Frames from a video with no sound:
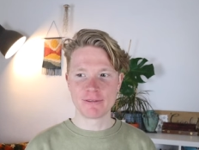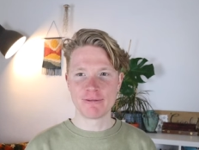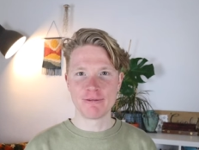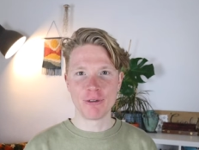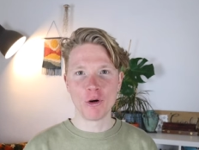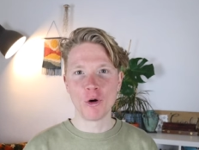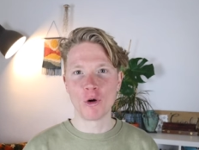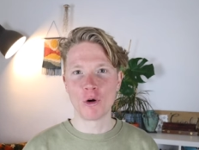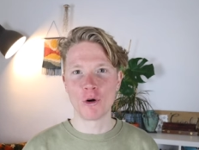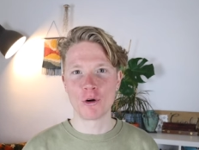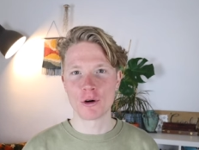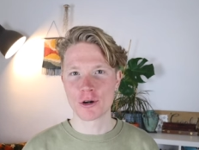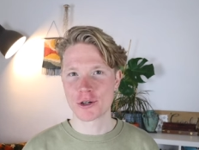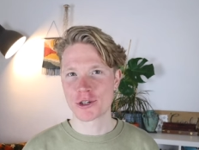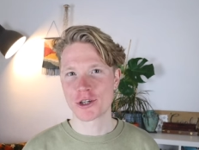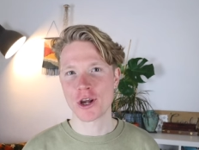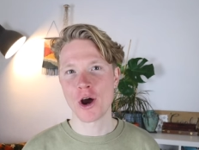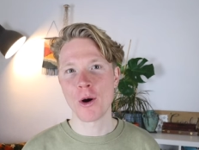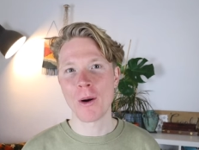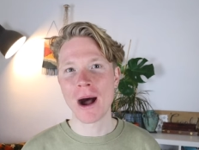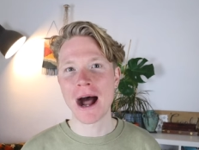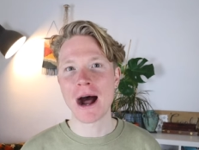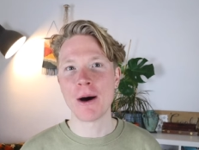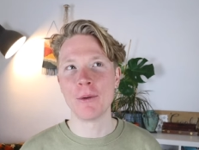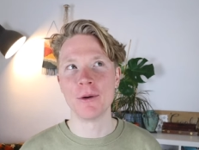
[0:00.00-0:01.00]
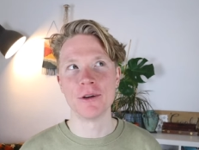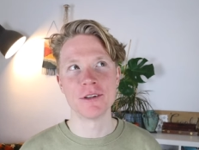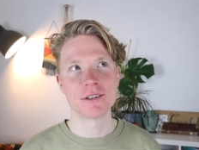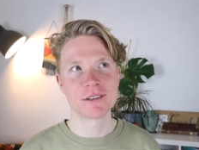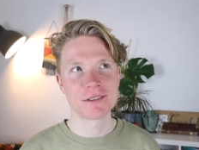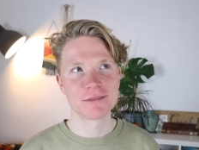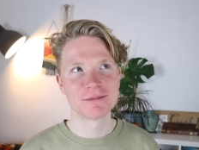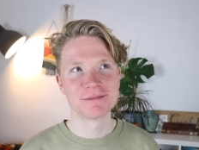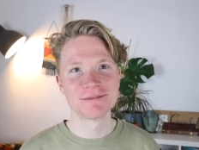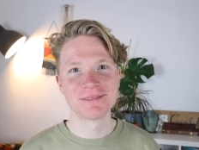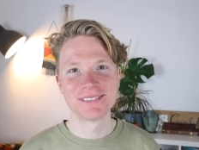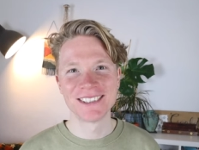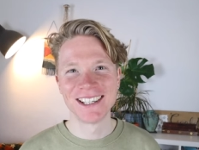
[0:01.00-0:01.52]
four or so
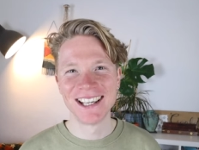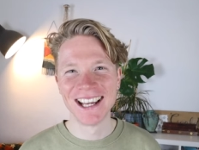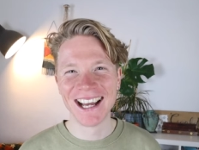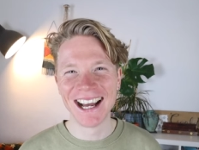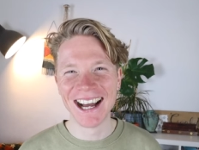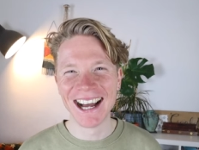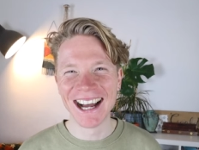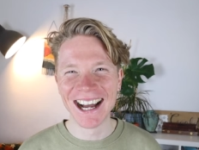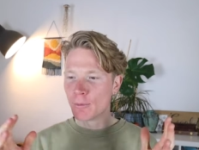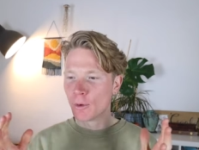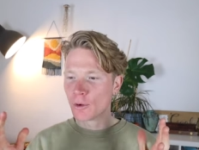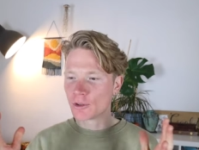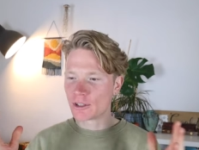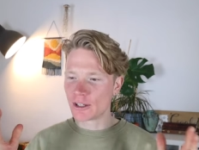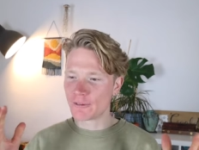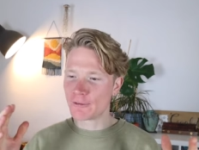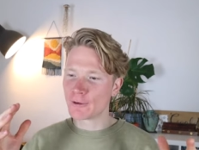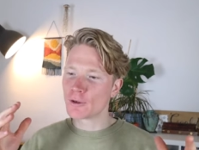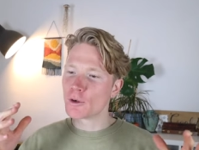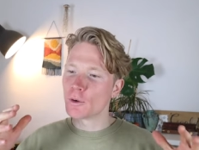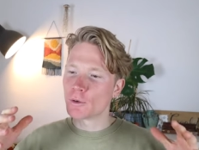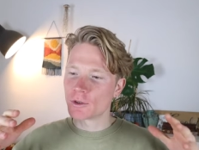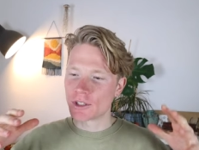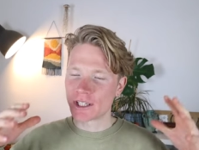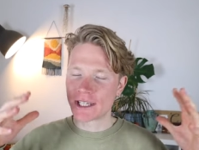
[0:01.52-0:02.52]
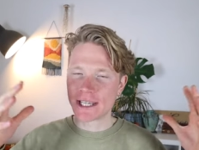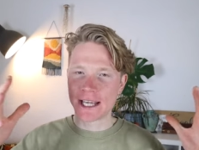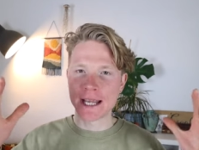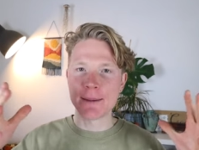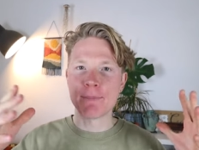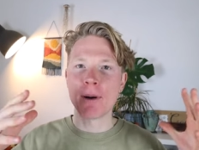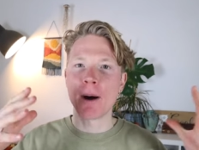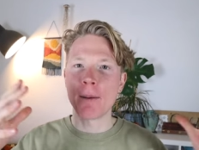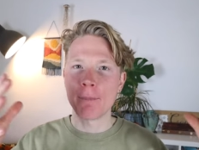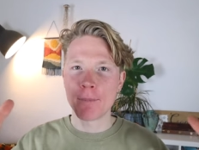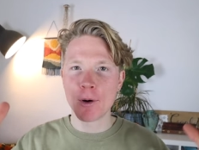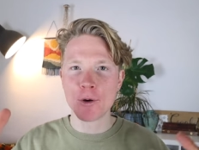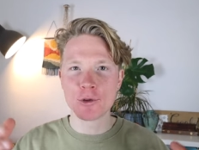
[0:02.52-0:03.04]
hours. It's definitely more difficult to
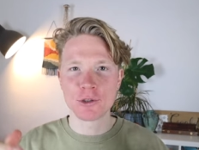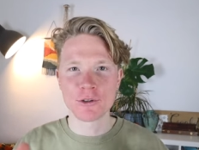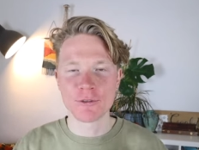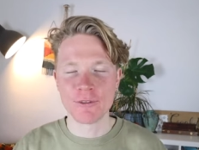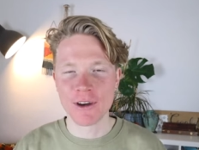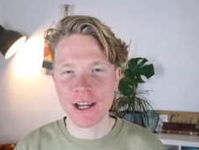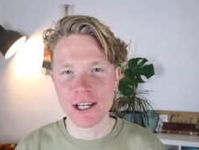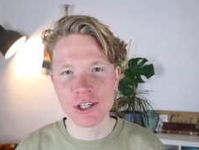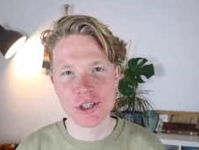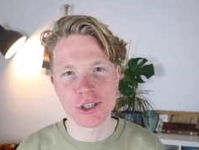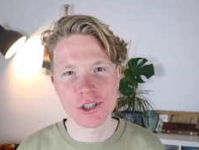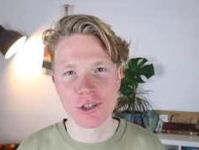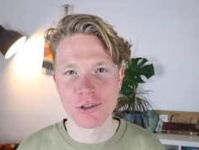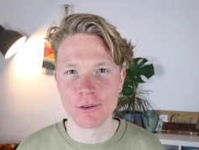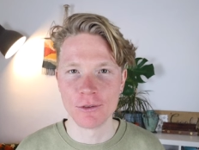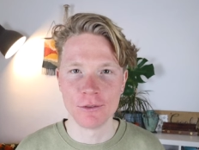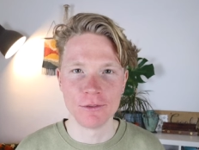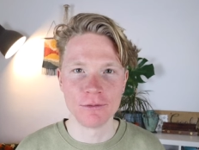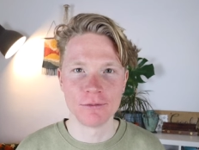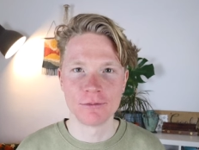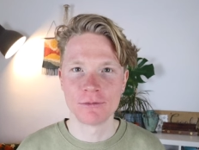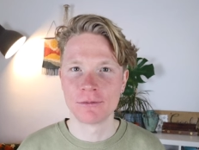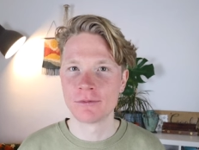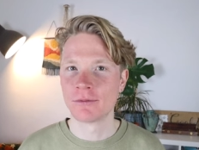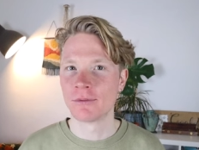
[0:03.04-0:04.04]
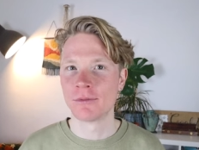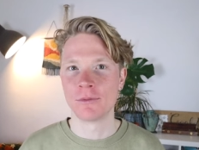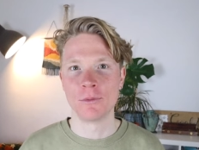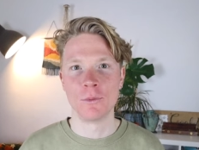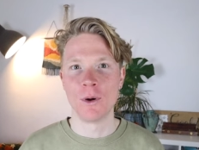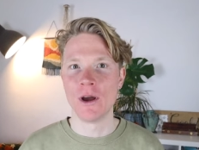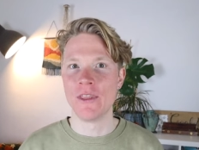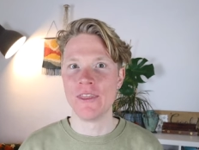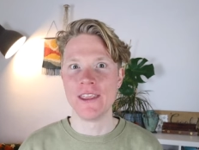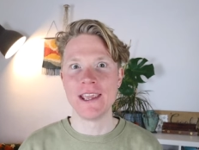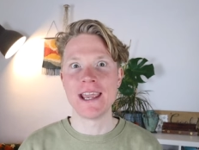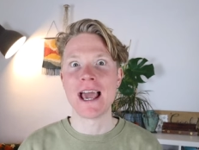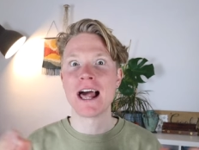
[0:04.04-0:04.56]
keep up motivation
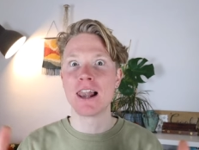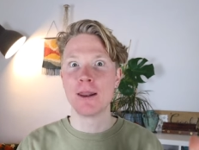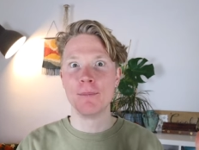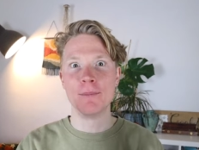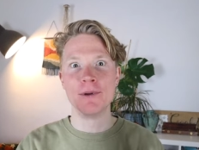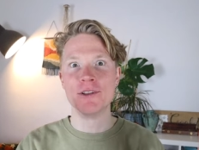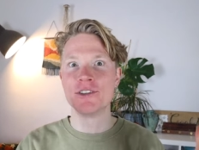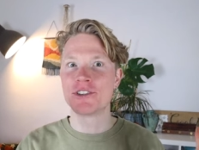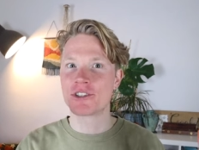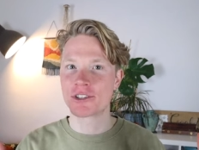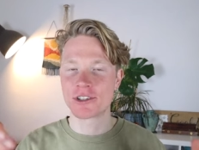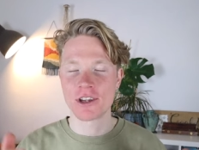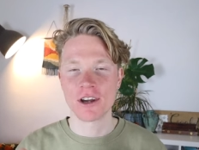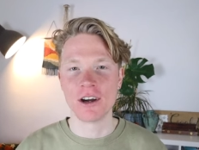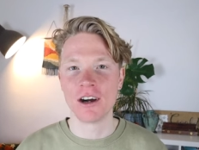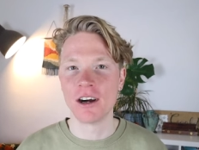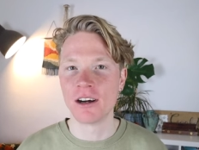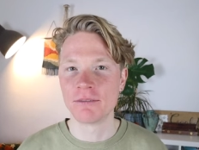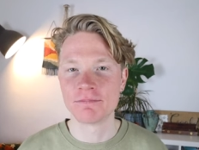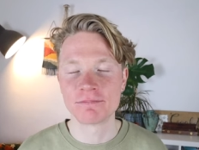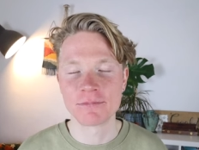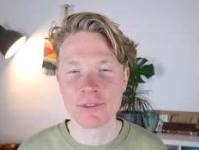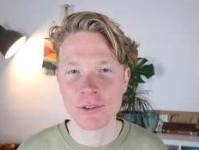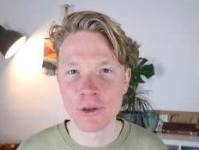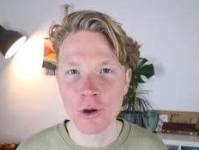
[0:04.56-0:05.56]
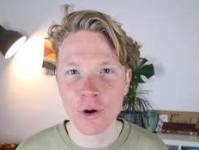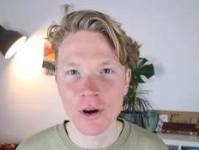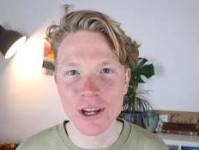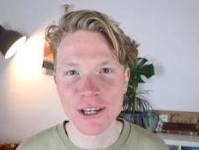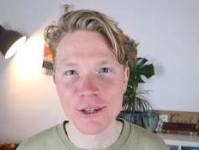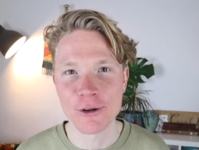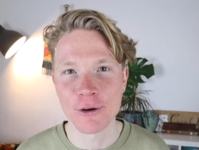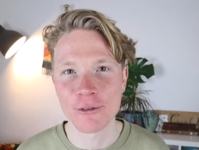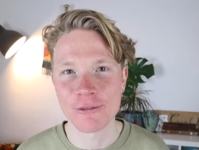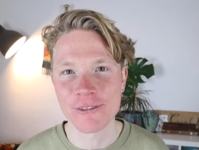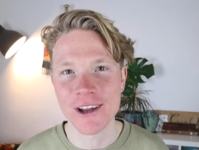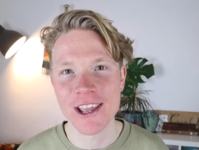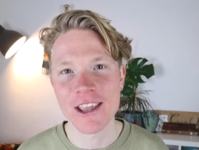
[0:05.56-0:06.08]
when the elements are not
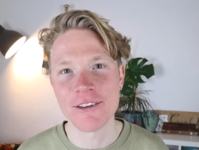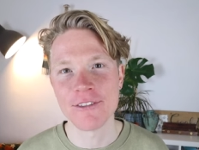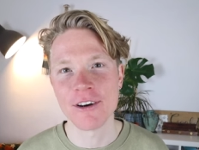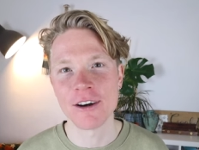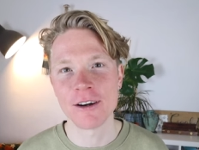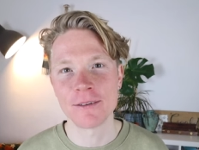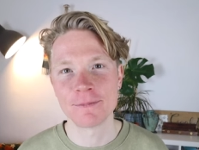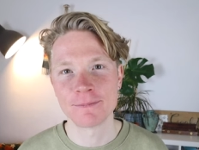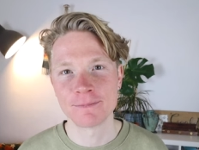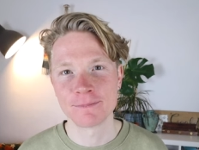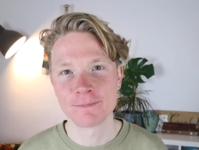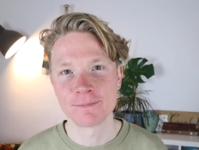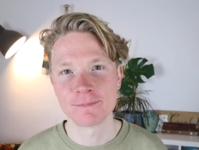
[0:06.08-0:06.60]
in your favour.